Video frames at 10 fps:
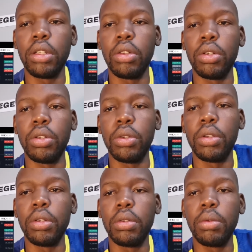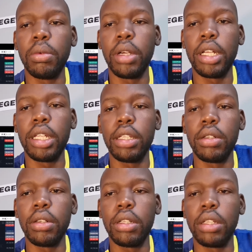Yo, dude, why?
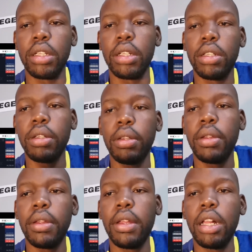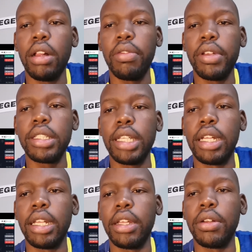Okay, I'll fix
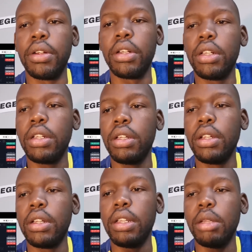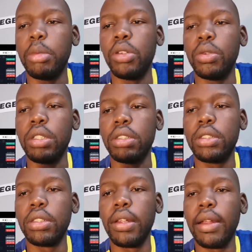that later. Let me do this.